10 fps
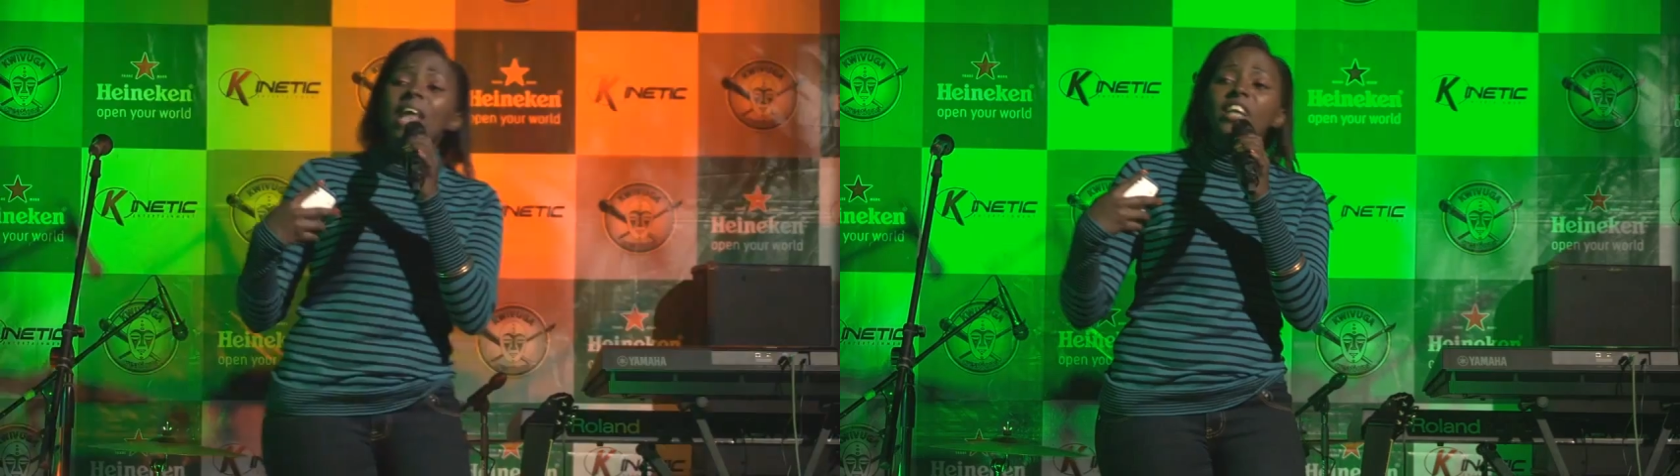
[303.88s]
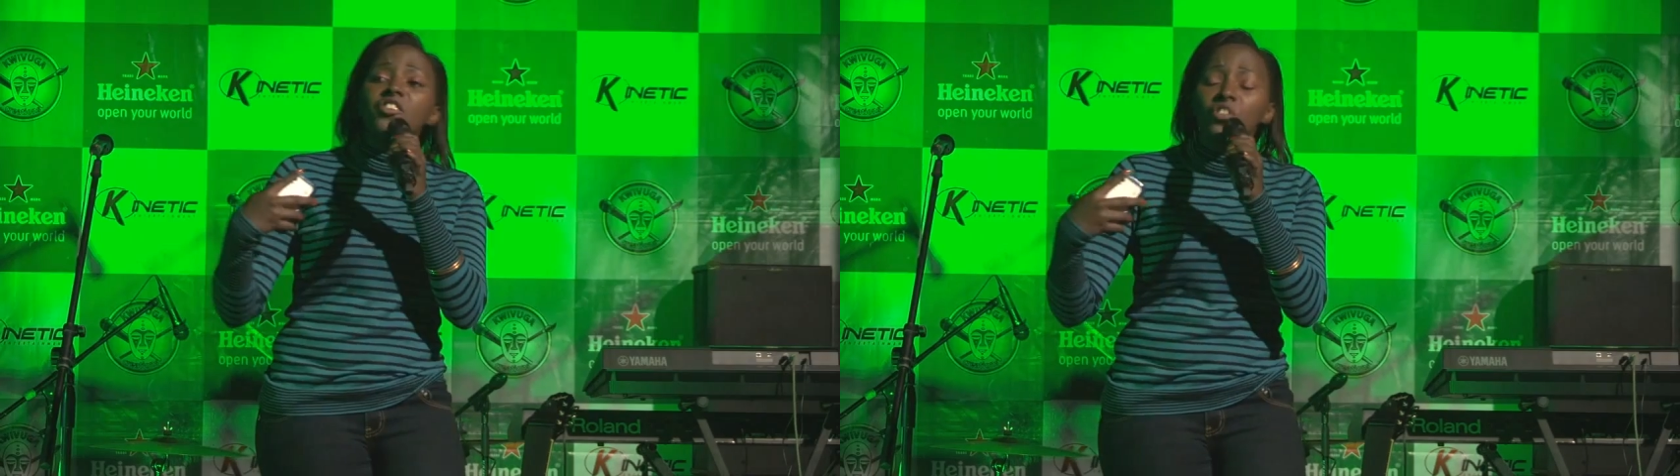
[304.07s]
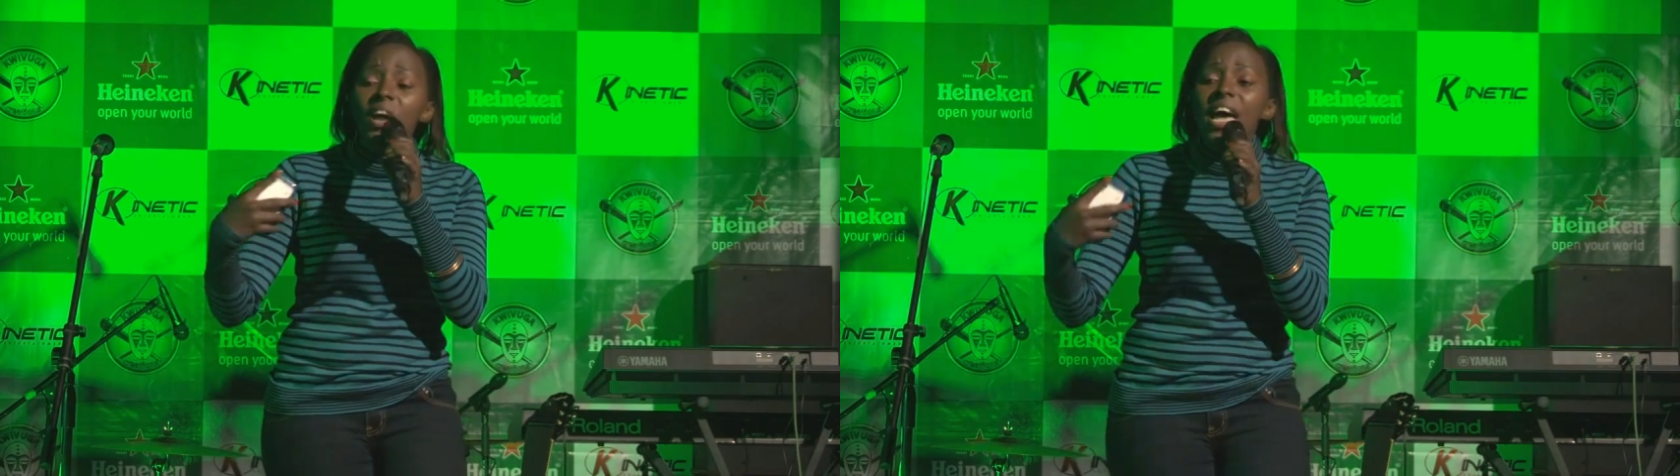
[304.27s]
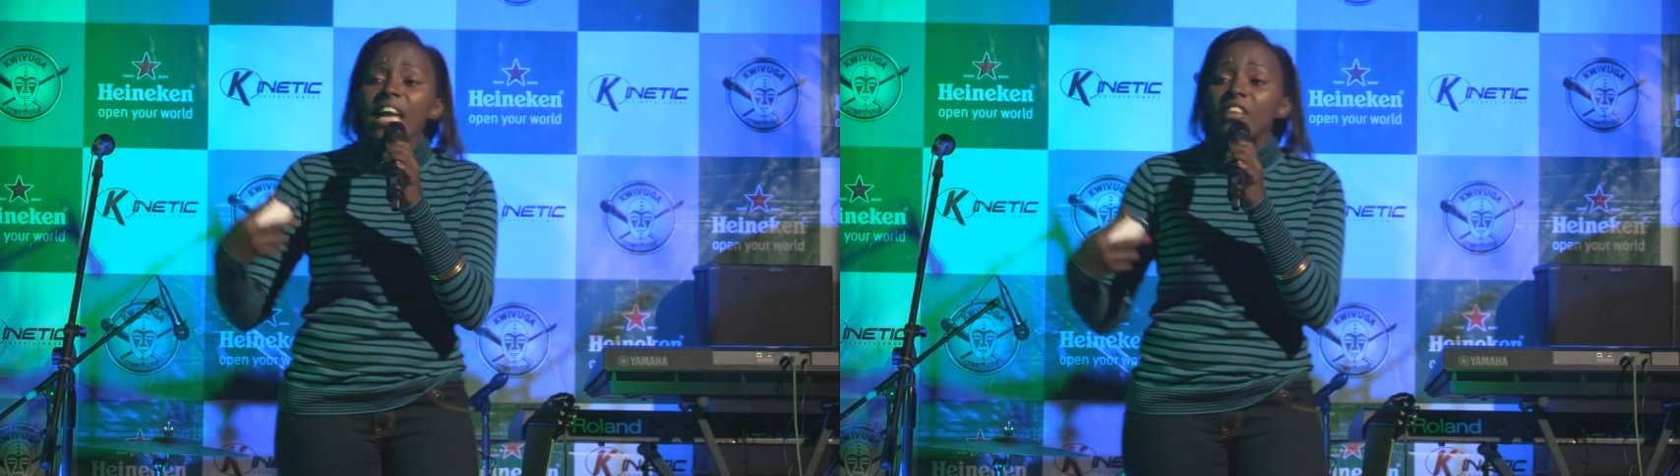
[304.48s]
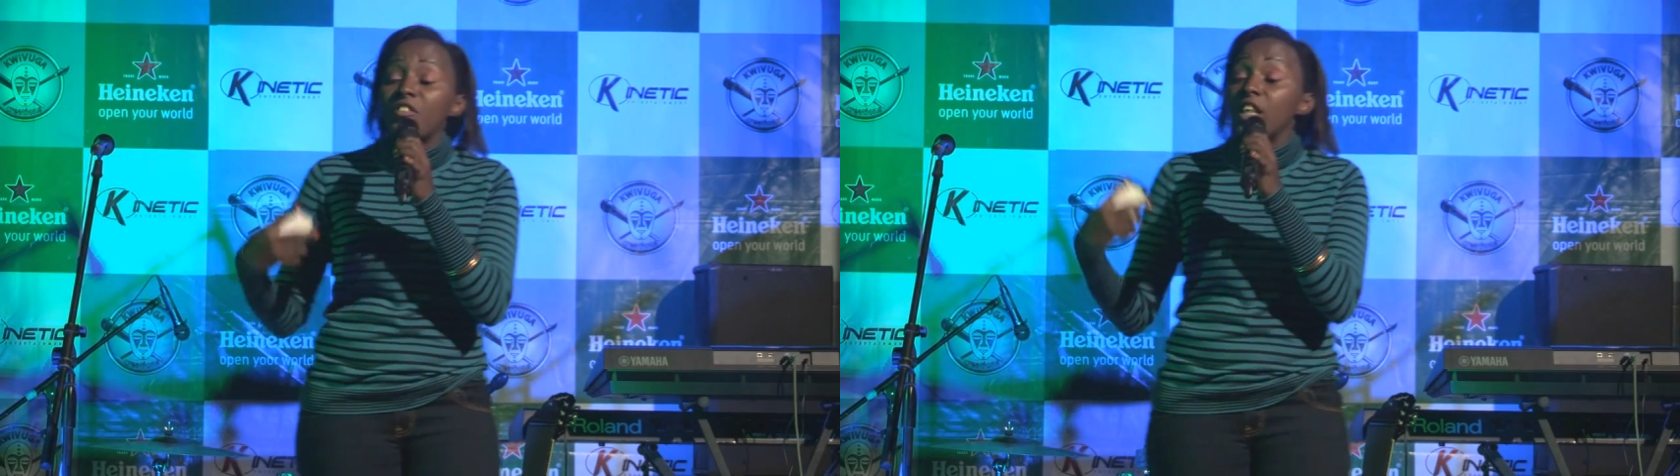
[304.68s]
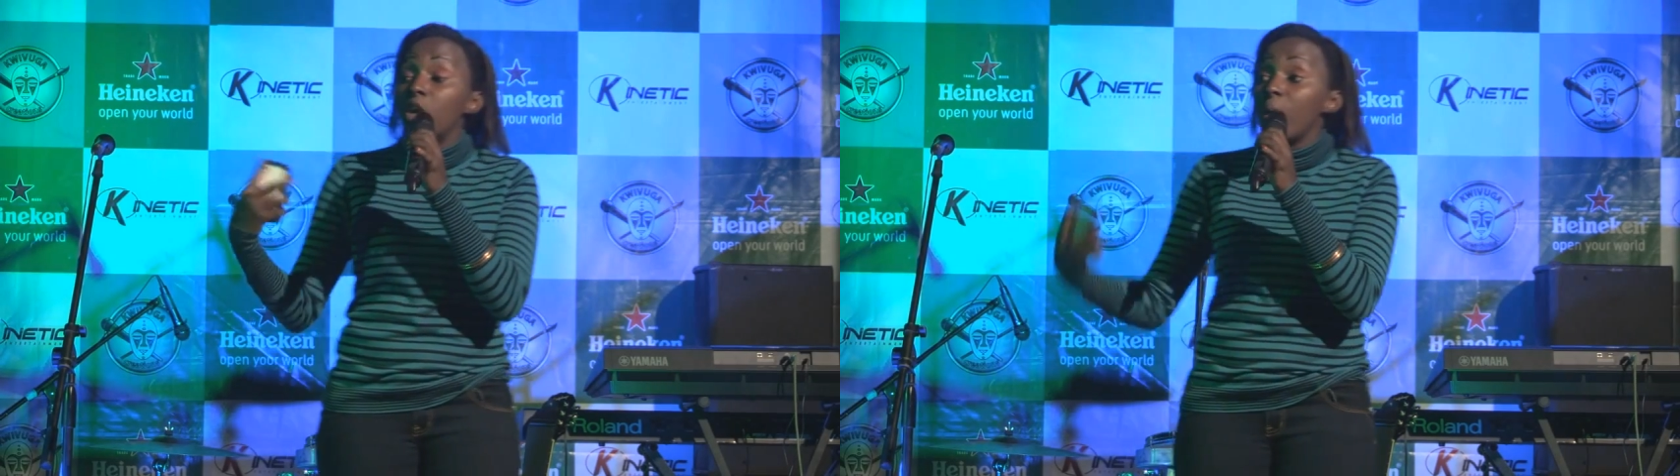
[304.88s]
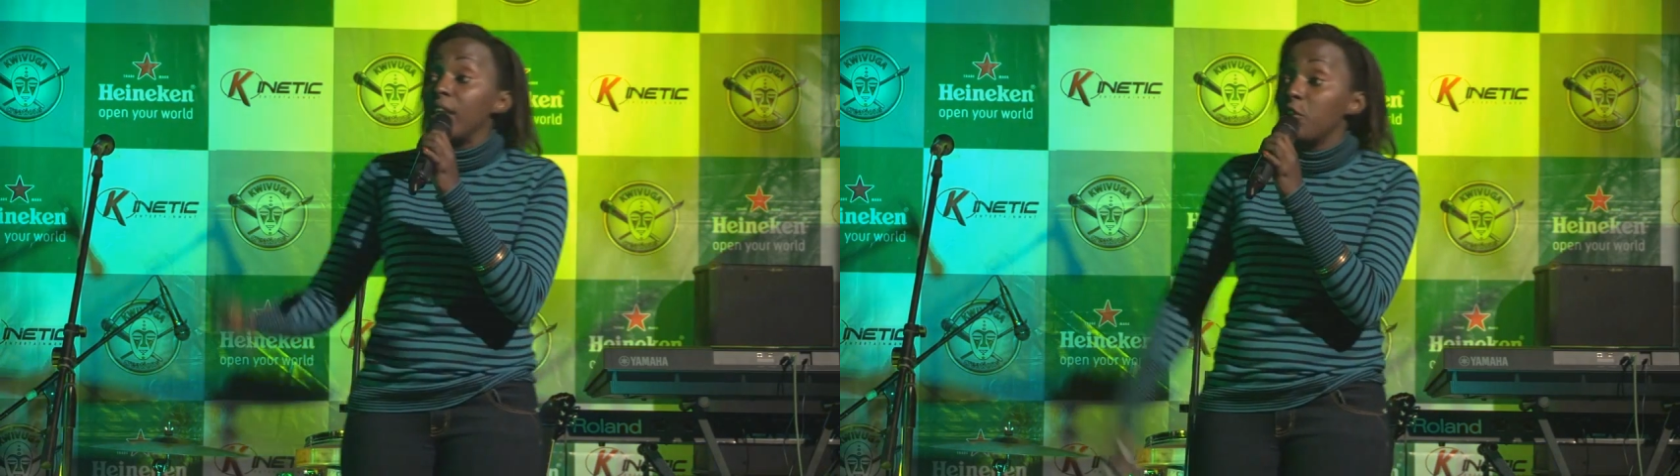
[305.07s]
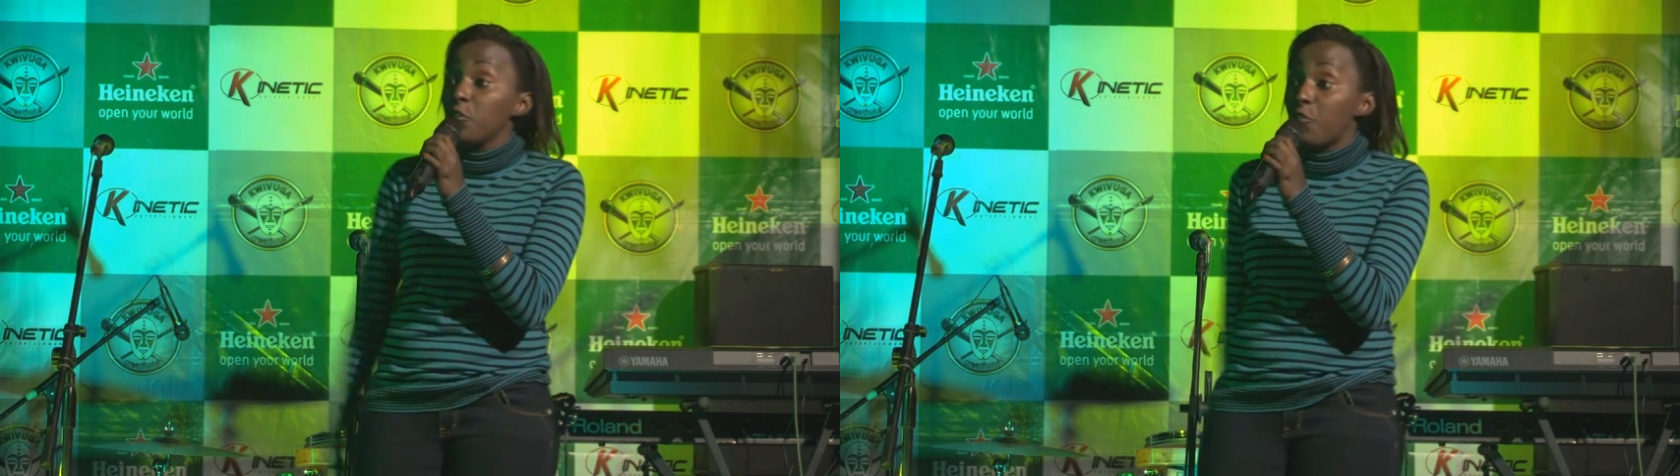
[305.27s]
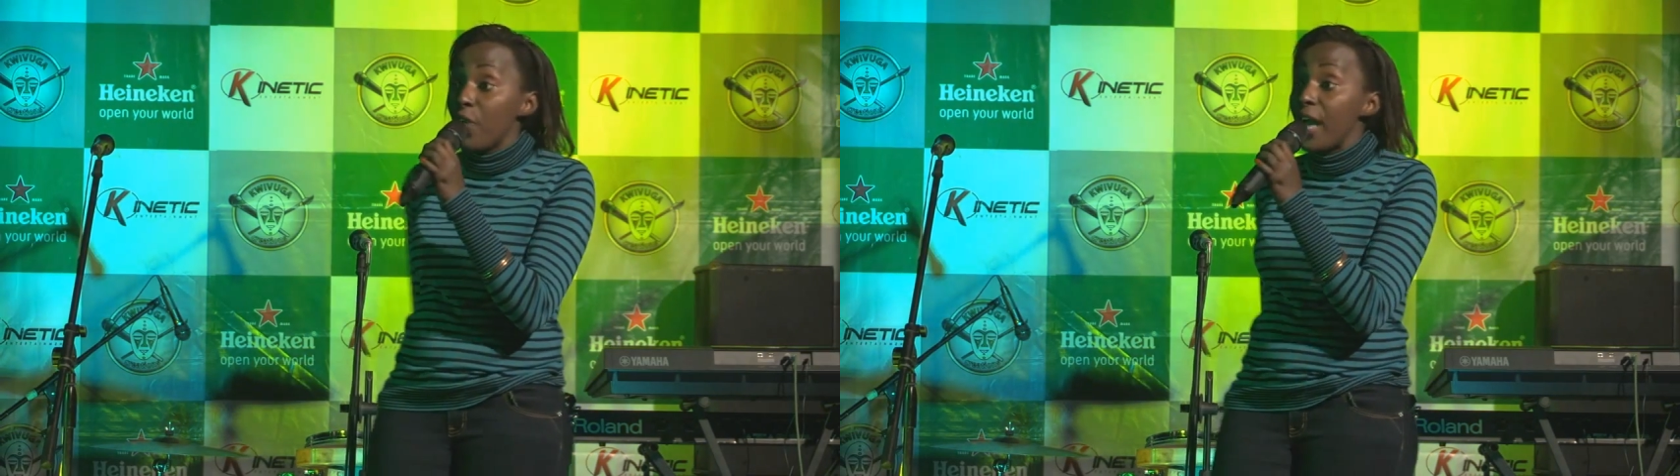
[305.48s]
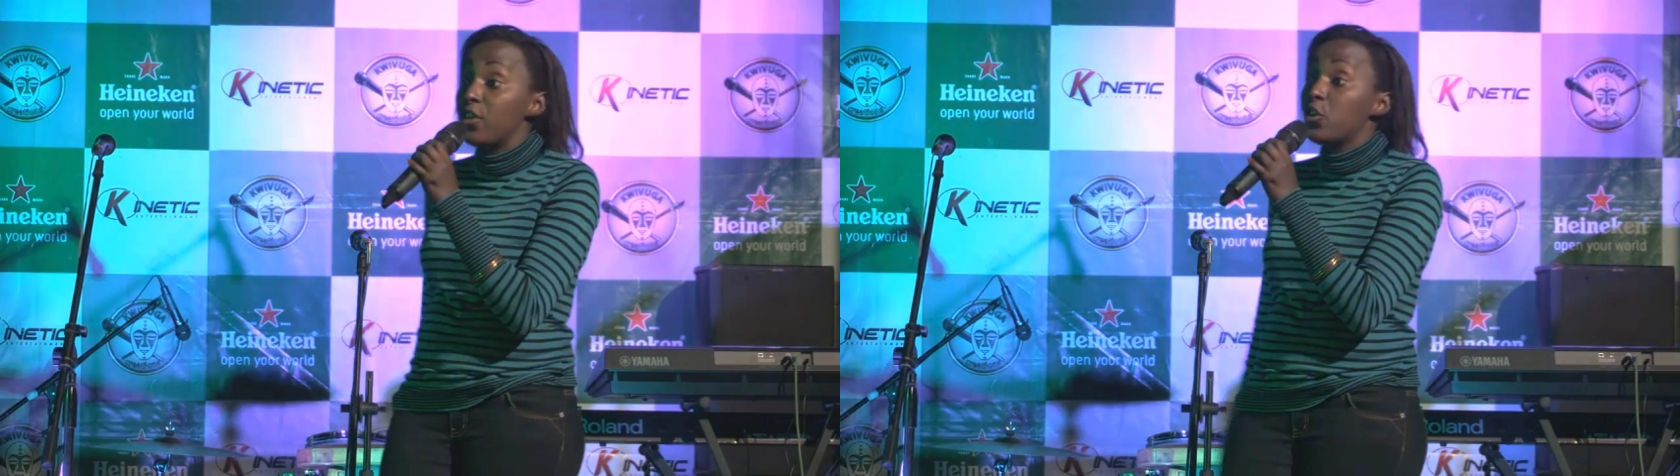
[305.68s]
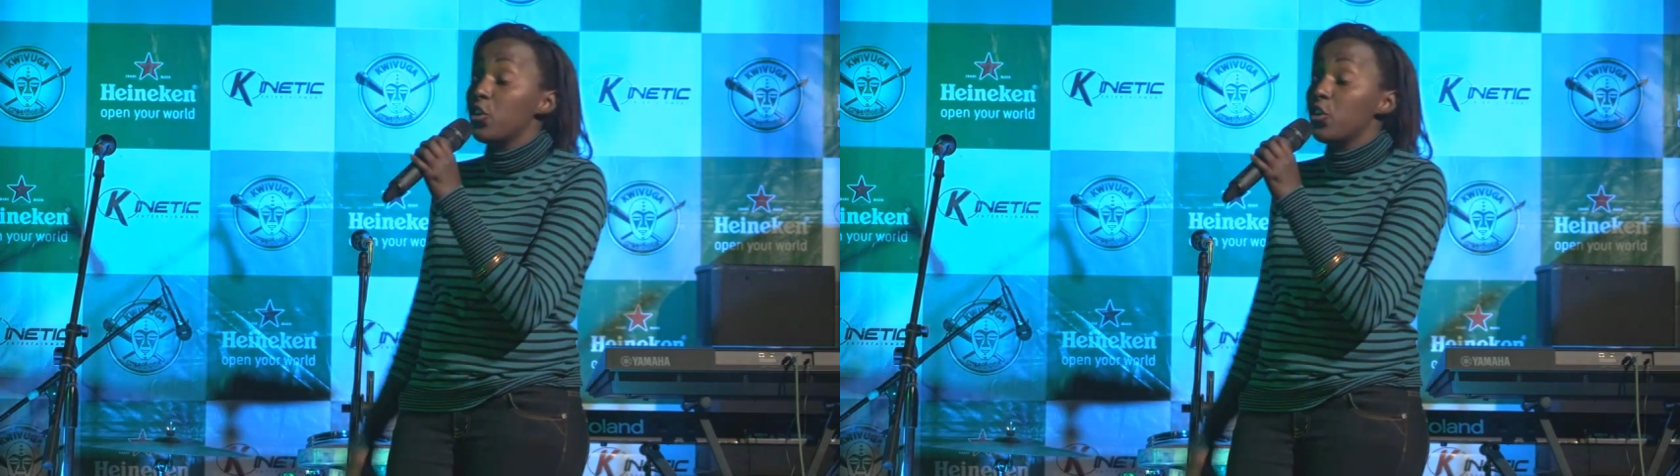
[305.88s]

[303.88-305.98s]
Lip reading: like dreads that are ready to fed.